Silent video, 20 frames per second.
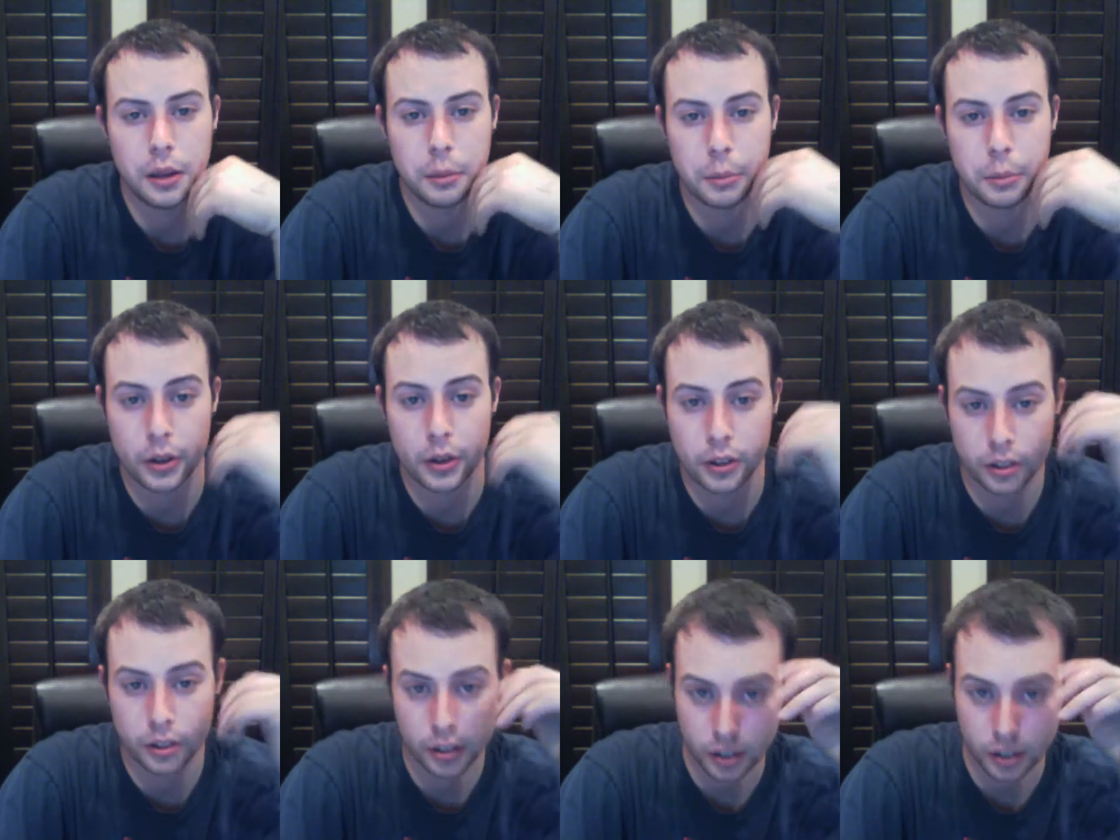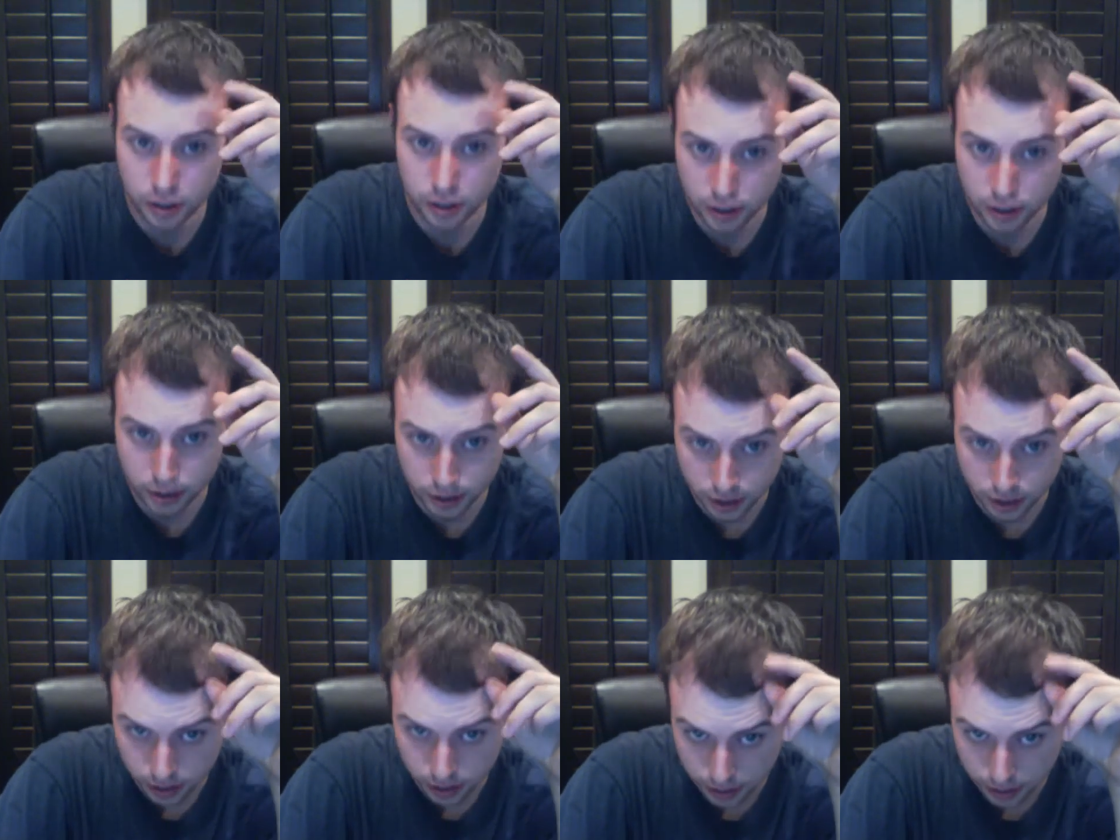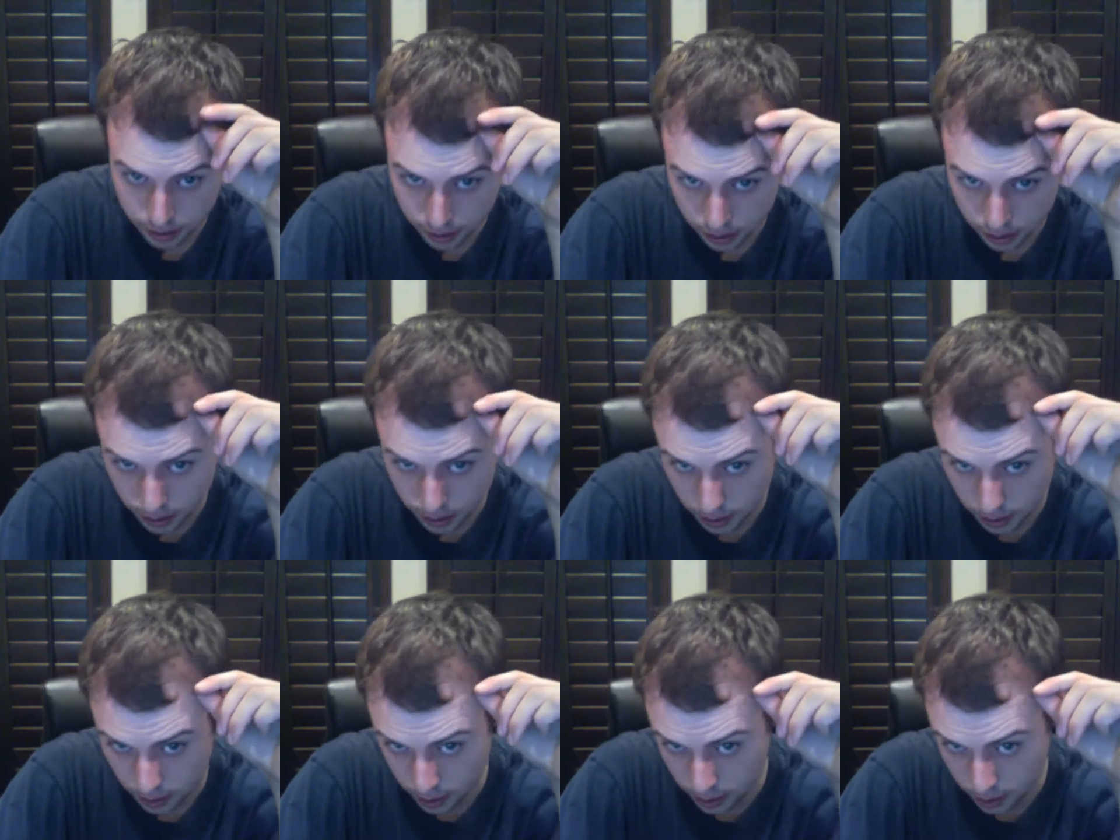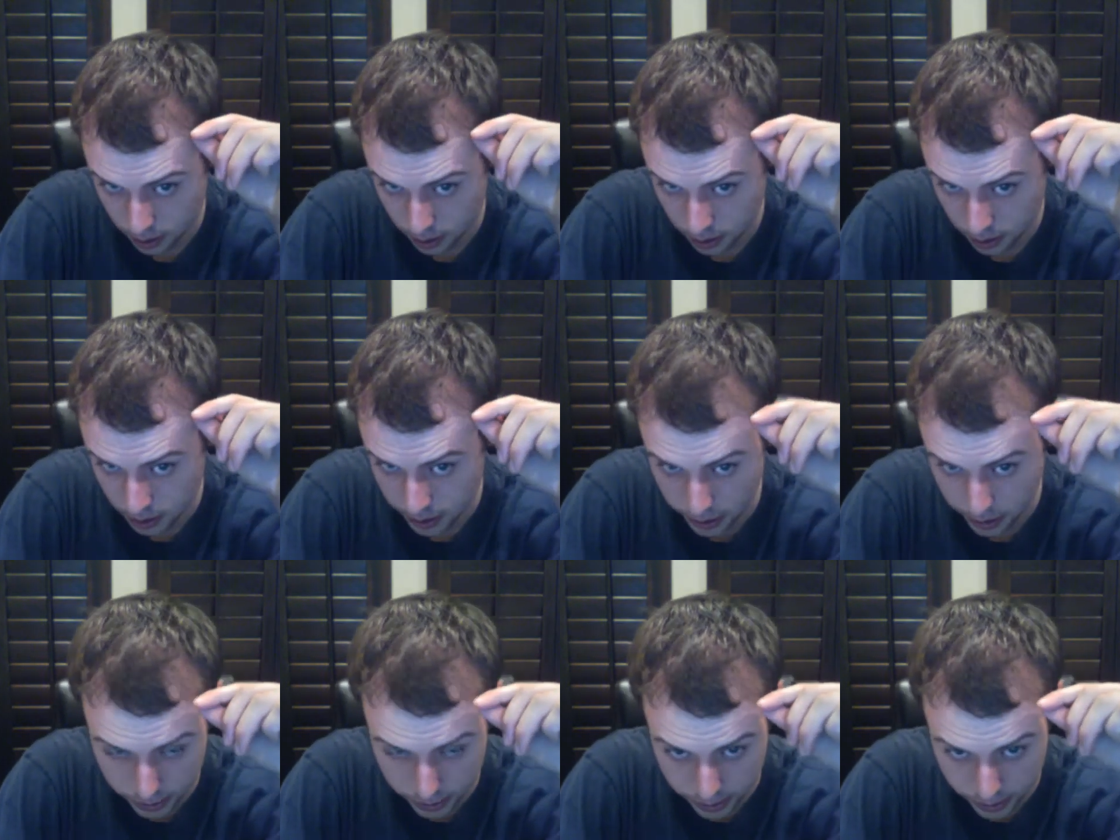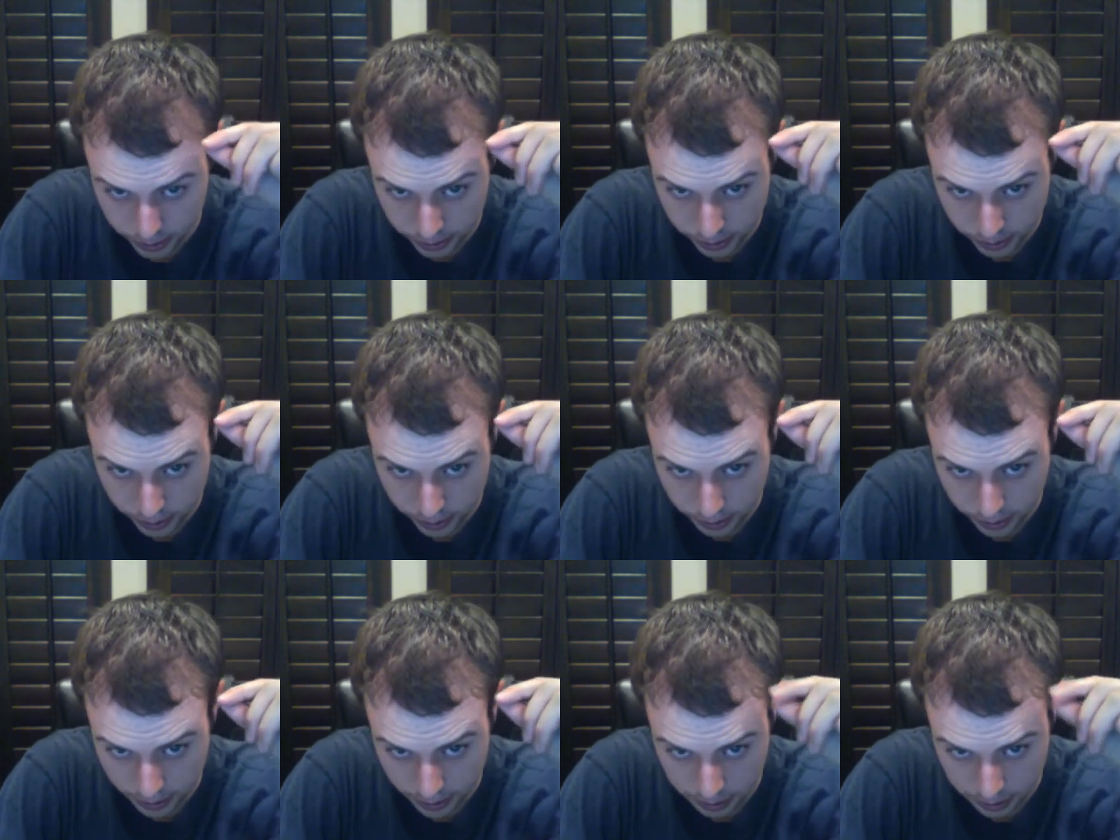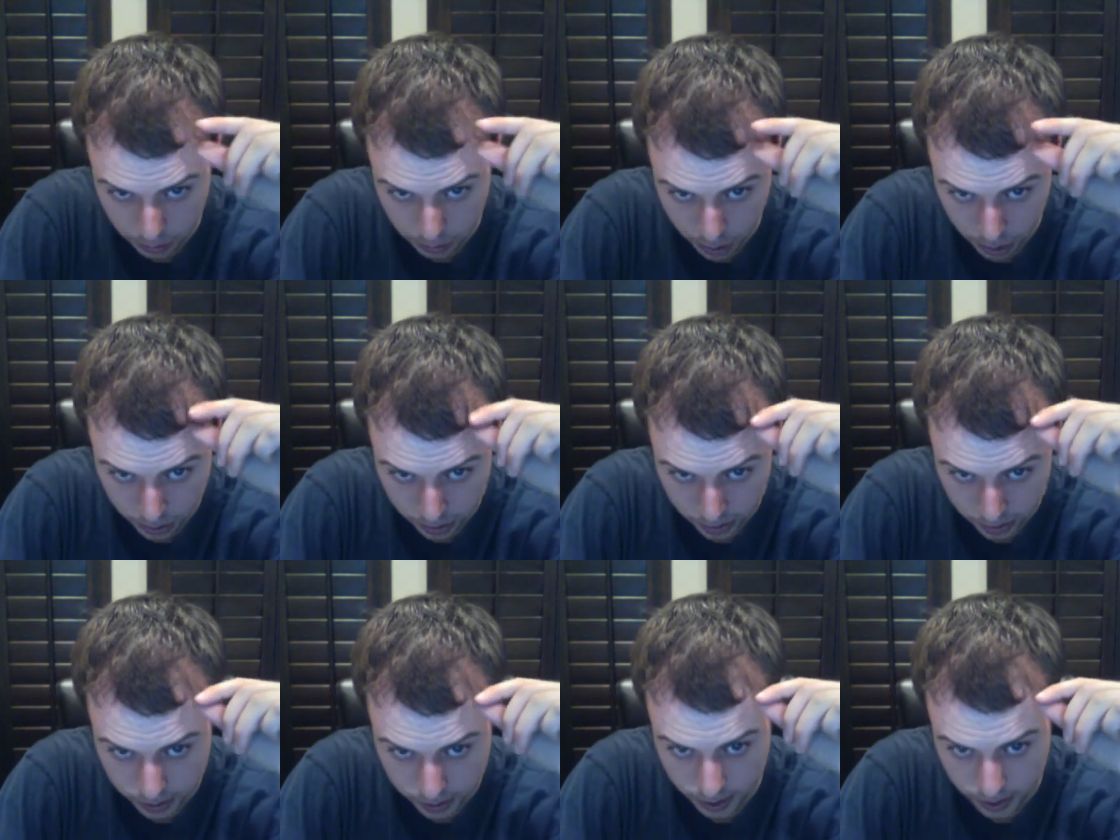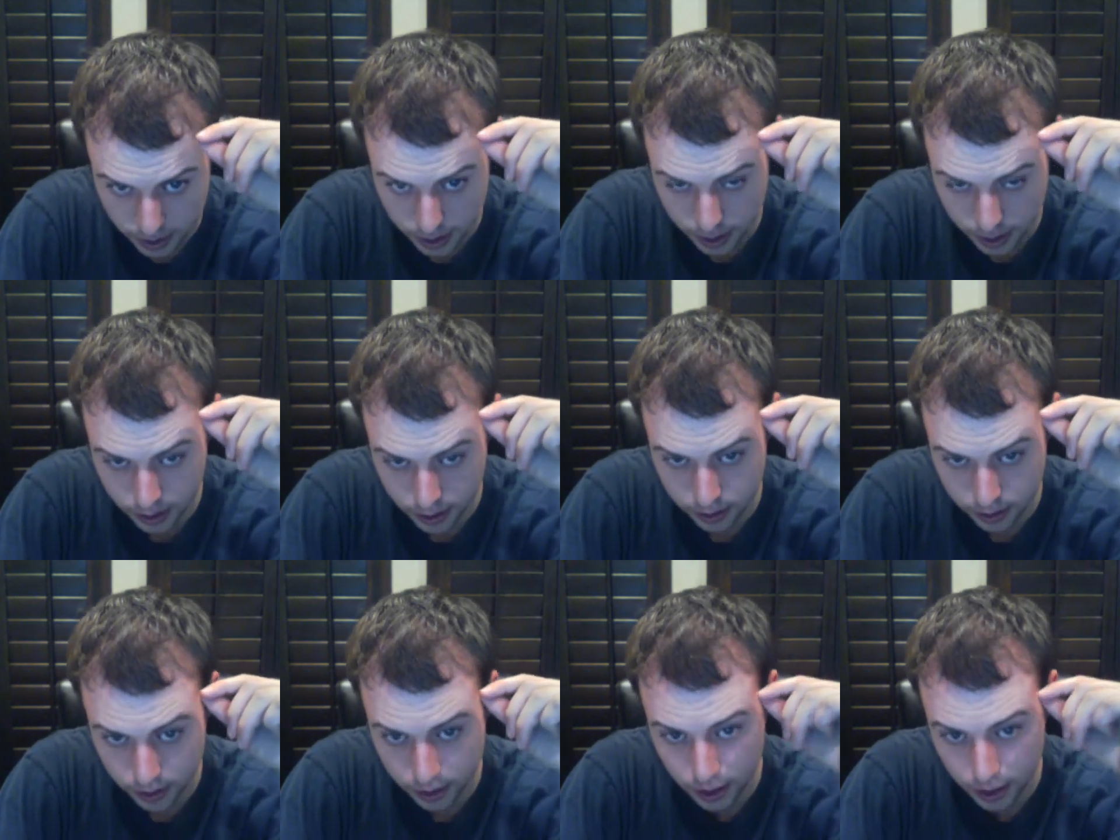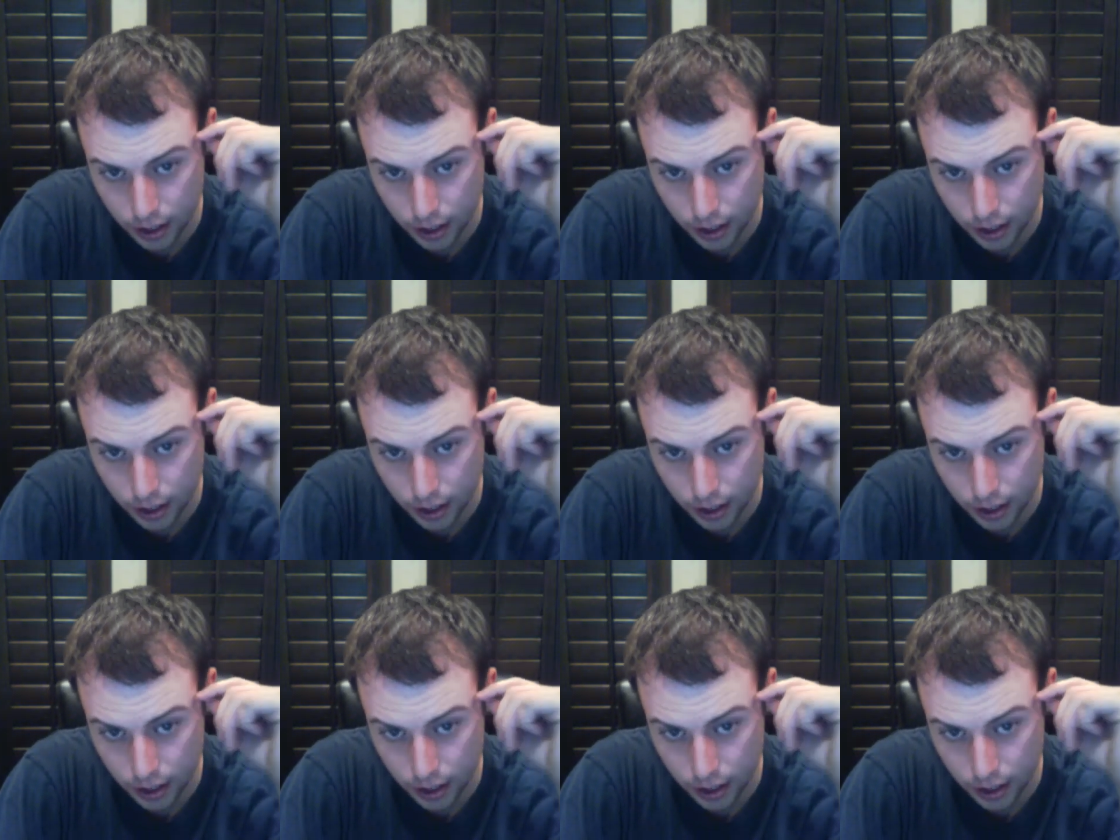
But yeah, this is 9 months, and